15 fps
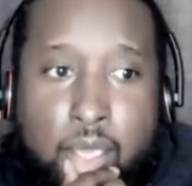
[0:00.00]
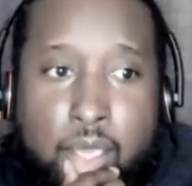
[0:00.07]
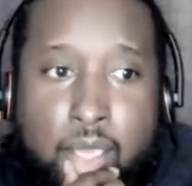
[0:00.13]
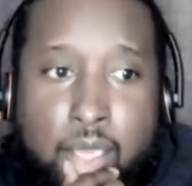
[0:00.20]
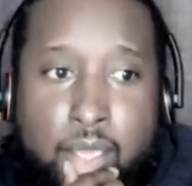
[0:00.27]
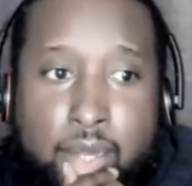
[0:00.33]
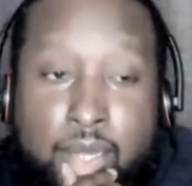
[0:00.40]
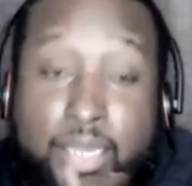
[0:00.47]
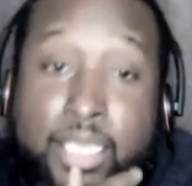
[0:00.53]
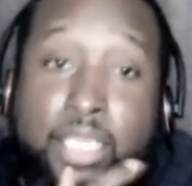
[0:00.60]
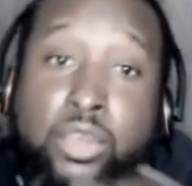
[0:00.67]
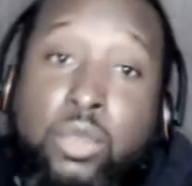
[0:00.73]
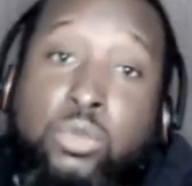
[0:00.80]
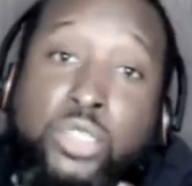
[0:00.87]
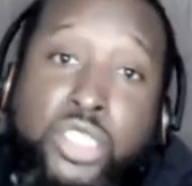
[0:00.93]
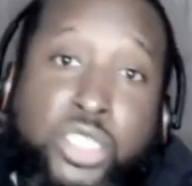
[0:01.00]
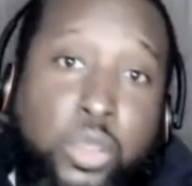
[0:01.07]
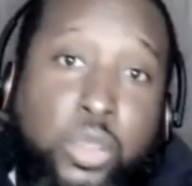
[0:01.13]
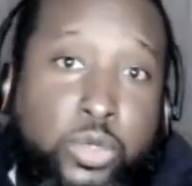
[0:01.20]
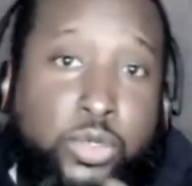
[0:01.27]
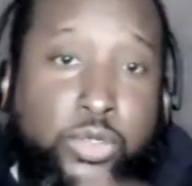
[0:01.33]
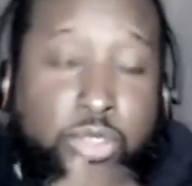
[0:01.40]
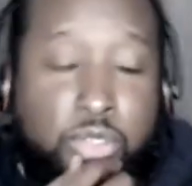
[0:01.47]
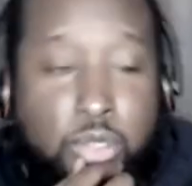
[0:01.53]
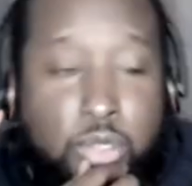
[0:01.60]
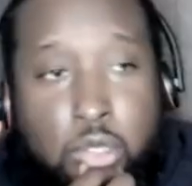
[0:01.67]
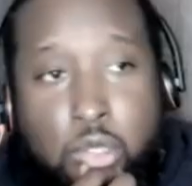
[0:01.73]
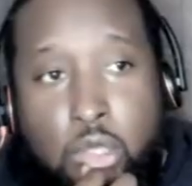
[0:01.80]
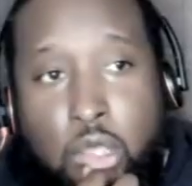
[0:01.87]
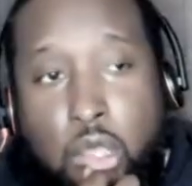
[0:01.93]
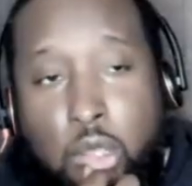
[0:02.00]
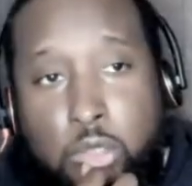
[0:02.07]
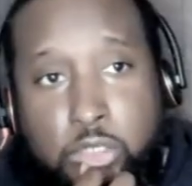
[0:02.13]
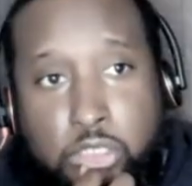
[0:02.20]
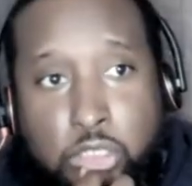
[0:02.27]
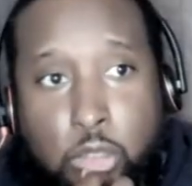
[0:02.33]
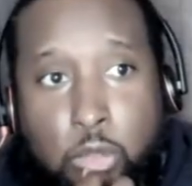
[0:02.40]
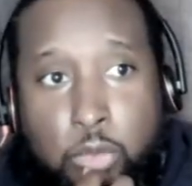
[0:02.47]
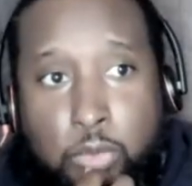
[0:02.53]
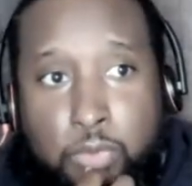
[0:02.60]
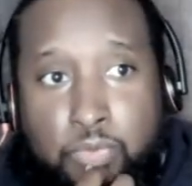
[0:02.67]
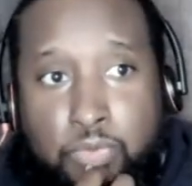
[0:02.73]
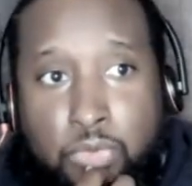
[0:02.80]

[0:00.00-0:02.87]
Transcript: and lean on shoulders also.